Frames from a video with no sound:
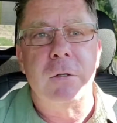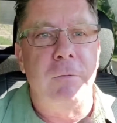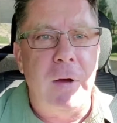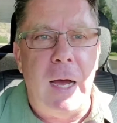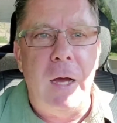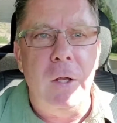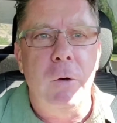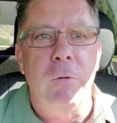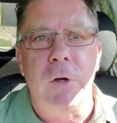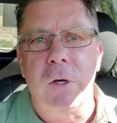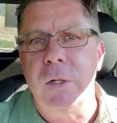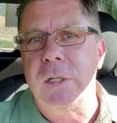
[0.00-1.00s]
The value of
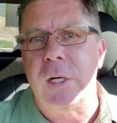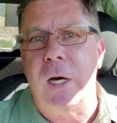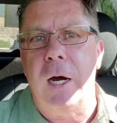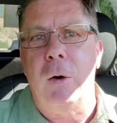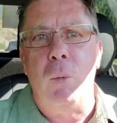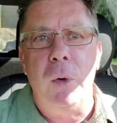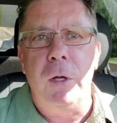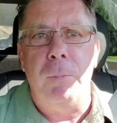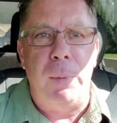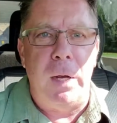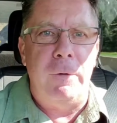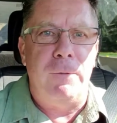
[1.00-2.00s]
a good tire will
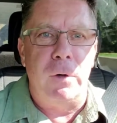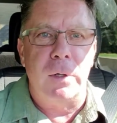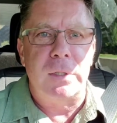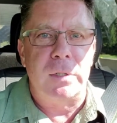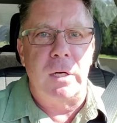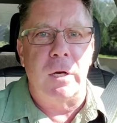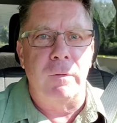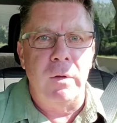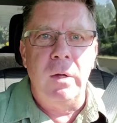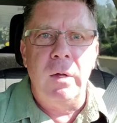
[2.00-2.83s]
pay for itself.